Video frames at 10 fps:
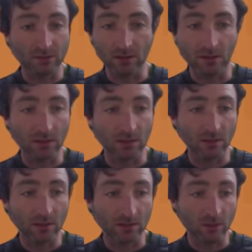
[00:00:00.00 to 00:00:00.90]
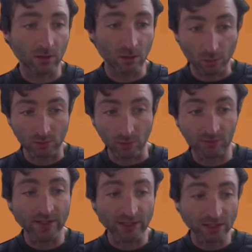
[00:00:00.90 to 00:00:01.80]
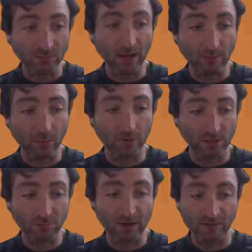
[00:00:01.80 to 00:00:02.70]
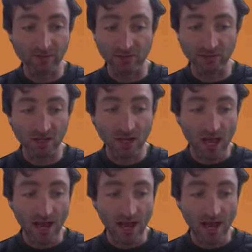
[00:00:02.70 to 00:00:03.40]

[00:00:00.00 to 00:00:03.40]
uh, it's got goals, motivations, pain points, preferences,